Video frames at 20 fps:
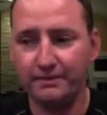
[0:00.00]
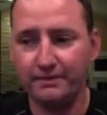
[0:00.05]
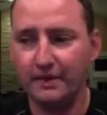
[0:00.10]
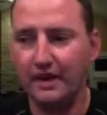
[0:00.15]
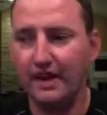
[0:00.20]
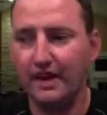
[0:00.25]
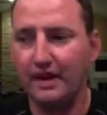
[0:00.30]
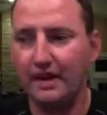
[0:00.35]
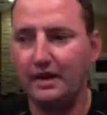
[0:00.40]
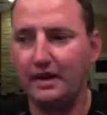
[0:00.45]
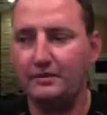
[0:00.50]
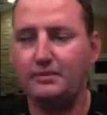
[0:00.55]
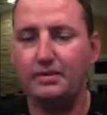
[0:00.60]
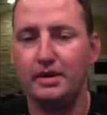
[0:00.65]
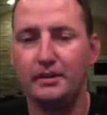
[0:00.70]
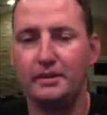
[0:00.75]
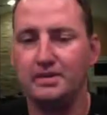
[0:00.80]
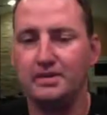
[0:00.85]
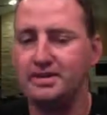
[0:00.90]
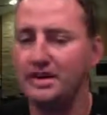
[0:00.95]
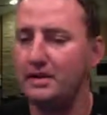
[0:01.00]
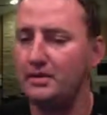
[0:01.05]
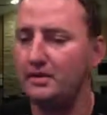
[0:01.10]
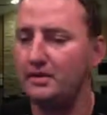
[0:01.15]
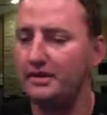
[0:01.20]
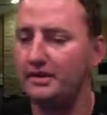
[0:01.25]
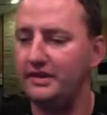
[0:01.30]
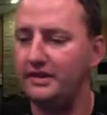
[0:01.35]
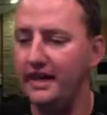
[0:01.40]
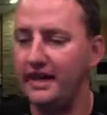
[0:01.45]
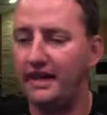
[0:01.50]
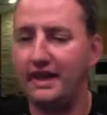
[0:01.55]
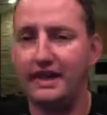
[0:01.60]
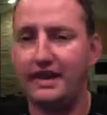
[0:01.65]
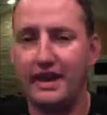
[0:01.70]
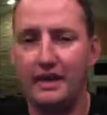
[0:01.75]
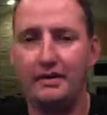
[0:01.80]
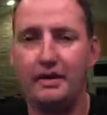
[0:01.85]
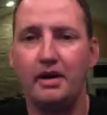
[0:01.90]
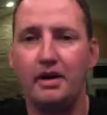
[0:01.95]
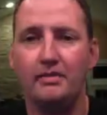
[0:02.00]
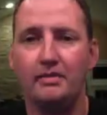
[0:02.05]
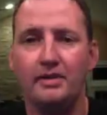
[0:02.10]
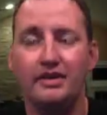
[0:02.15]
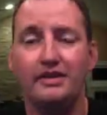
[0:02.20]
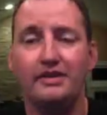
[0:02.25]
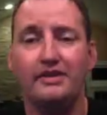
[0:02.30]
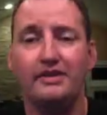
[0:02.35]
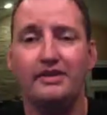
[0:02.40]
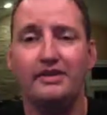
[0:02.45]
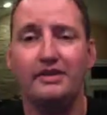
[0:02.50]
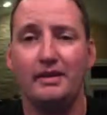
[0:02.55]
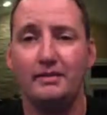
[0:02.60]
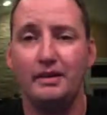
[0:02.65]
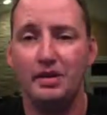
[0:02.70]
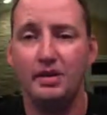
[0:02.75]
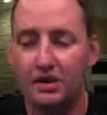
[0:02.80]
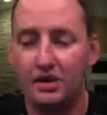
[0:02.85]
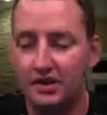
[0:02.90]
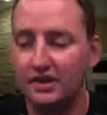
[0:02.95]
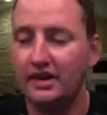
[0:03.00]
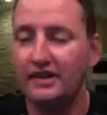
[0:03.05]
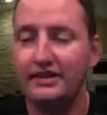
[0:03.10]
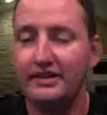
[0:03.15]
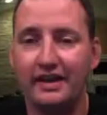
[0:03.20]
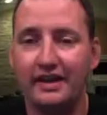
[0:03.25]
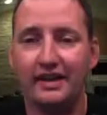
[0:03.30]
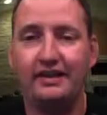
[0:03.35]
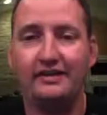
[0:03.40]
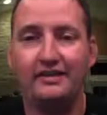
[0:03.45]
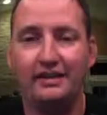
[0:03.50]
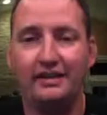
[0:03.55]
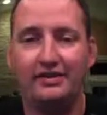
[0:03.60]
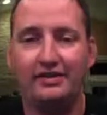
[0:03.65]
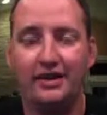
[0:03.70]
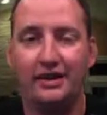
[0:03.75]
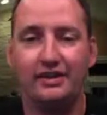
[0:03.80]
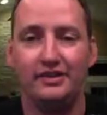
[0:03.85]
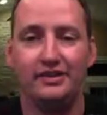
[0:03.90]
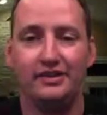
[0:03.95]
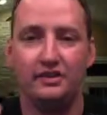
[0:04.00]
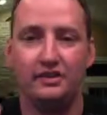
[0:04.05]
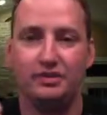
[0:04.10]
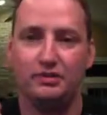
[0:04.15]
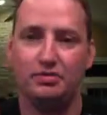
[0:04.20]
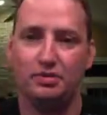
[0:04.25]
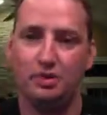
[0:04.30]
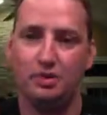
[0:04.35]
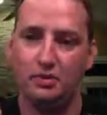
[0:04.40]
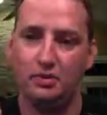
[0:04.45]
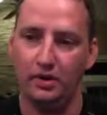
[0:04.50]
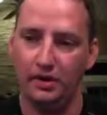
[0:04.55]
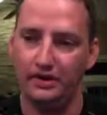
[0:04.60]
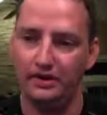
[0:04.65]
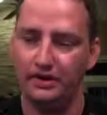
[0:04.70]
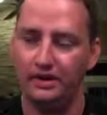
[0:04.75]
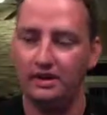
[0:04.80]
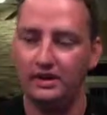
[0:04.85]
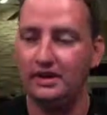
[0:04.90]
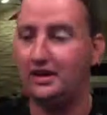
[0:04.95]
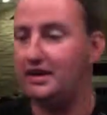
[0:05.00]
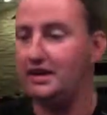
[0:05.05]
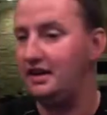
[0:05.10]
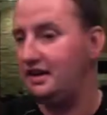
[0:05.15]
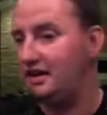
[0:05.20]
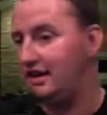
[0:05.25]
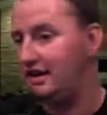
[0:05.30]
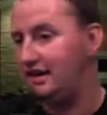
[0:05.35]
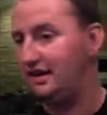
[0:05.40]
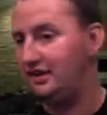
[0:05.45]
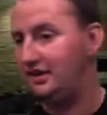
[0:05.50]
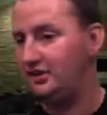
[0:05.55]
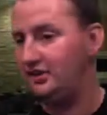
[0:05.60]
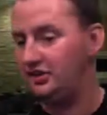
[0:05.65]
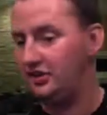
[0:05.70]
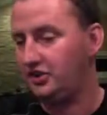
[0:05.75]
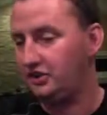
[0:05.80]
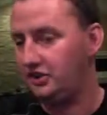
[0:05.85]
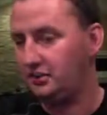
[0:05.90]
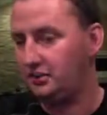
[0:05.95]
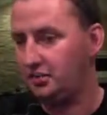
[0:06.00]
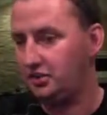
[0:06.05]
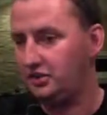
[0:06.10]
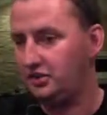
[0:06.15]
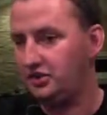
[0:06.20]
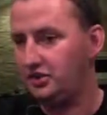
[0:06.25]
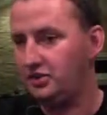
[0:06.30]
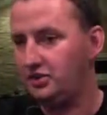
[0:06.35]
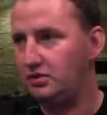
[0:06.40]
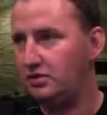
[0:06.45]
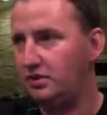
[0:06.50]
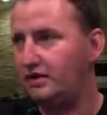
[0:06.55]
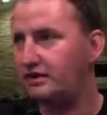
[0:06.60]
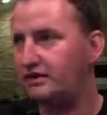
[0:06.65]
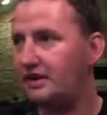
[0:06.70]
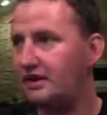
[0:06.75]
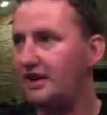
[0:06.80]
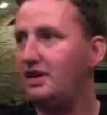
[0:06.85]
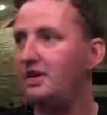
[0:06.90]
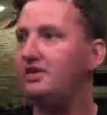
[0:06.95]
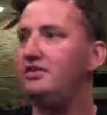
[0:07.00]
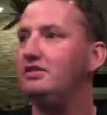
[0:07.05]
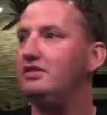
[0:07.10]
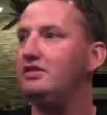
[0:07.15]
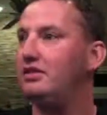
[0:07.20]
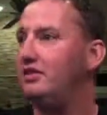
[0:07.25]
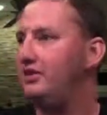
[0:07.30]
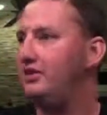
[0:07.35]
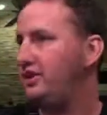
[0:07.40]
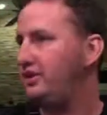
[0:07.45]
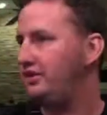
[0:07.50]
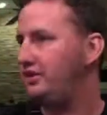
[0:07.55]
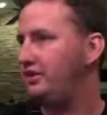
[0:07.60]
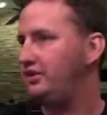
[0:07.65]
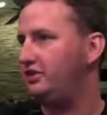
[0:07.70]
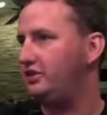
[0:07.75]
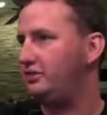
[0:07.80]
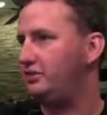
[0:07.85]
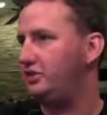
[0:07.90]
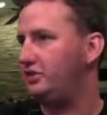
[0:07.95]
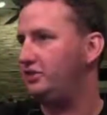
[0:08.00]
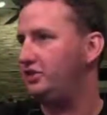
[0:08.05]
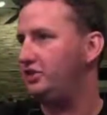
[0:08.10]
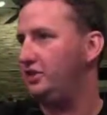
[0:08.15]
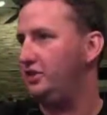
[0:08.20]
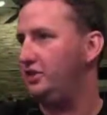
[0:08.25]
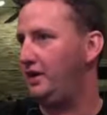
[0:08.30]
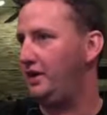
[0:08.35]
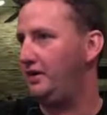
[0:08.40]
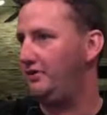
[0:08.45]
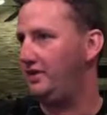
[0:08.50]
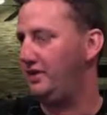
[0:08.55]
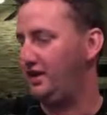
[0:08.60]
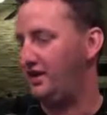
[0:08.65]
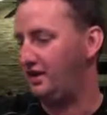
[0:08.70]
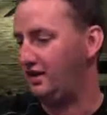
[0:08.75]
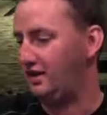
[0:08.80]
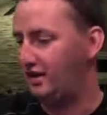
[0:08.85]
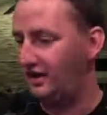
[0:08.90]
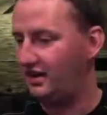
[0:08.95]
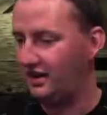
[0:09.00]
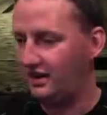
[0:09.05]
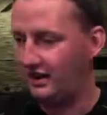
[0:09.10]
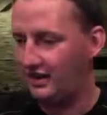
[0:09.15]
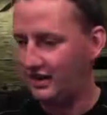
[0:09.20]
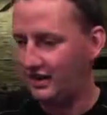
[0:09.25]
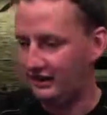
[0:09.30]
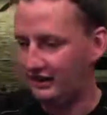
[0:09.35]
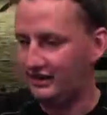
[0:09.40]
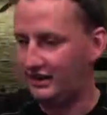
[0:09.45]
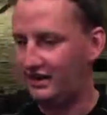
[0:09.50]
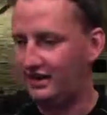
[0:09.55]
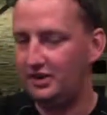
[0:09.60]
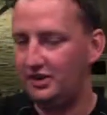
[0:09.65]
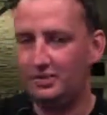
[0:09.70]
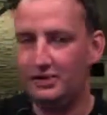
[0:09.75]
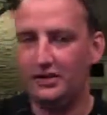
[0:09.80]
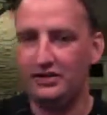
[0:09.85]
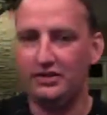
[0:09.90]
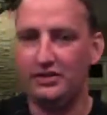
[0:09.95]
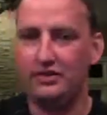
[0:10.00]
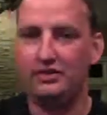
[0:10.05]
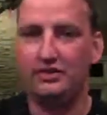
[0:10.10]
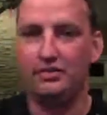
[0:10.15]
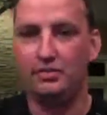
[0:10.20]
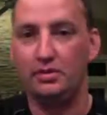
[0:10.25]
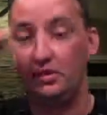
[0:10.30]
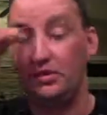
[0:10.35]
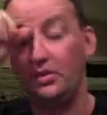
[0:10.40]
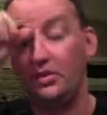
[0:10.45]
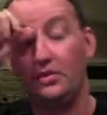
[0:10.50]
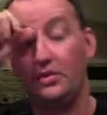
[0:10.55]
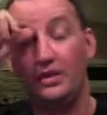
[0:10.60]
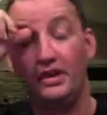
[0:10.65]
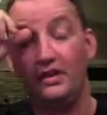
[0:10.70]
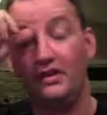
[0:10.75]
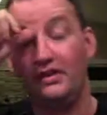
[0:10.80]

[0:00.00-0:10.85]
Pretty much got one the day they came out because I'm a nerd like that. I've had a Surface Pro 1. There's a Surface Pro 2 right there. There's another Surface Pro 2 right over there. And then here's my Surface Pro 3.